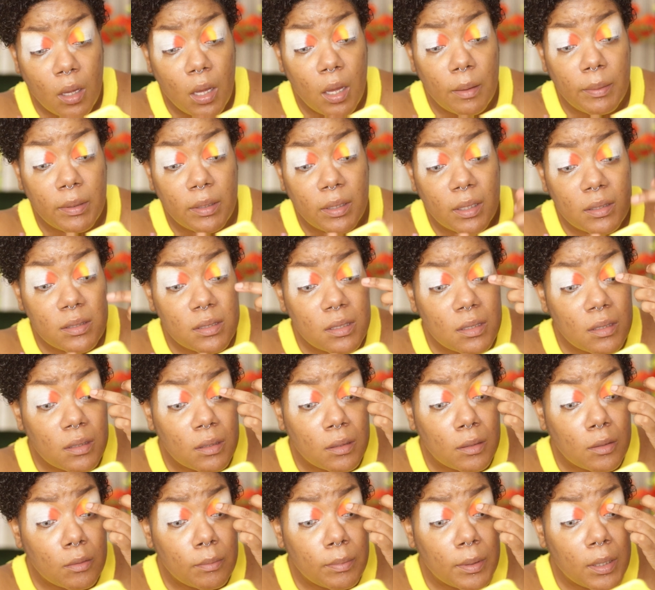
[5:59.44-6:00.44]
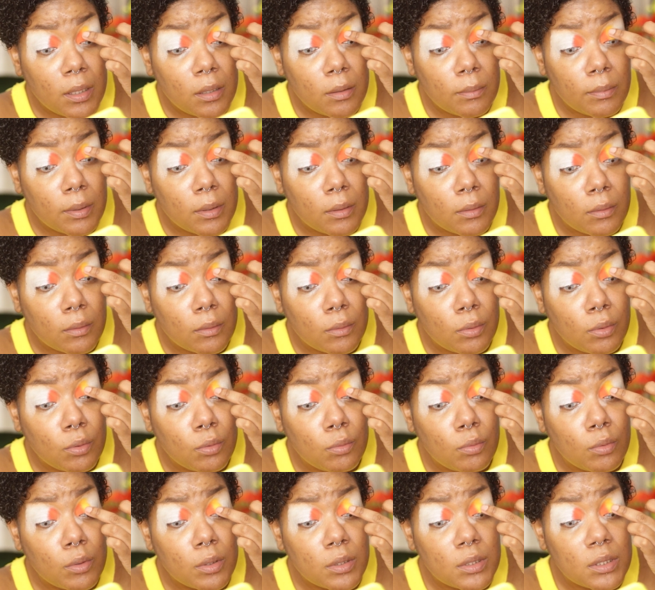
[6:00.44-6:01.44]
I mean, that's a little better, but
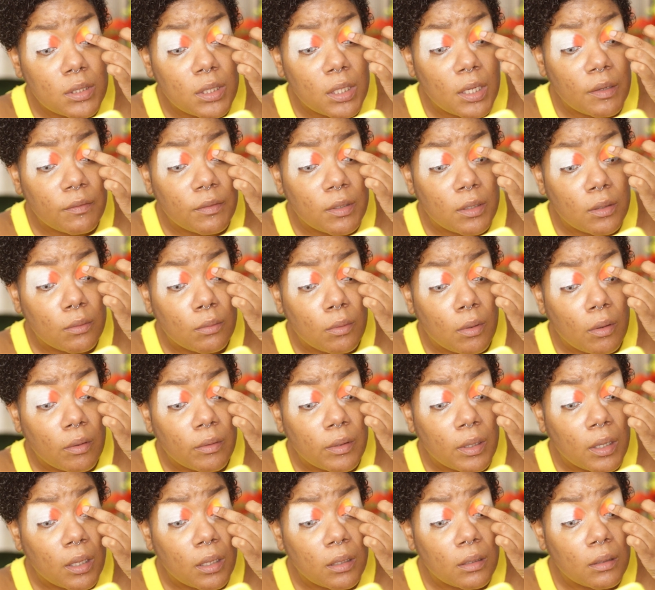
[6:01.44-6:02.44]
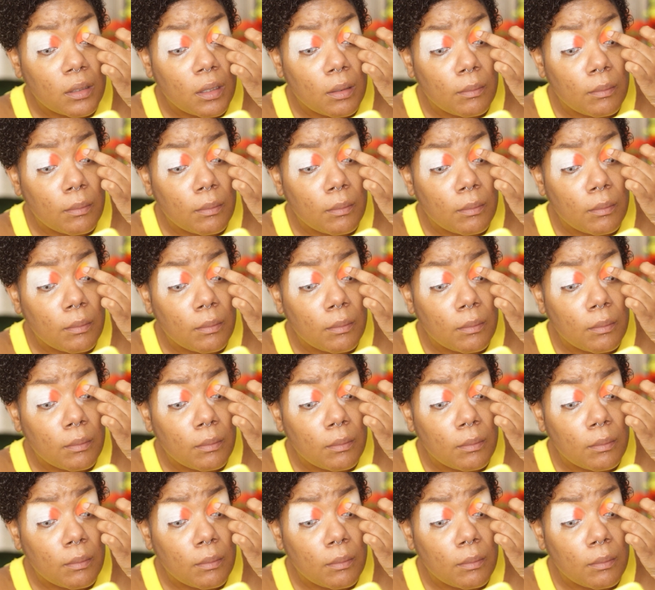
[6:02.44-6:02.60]
who wants to have to do all that?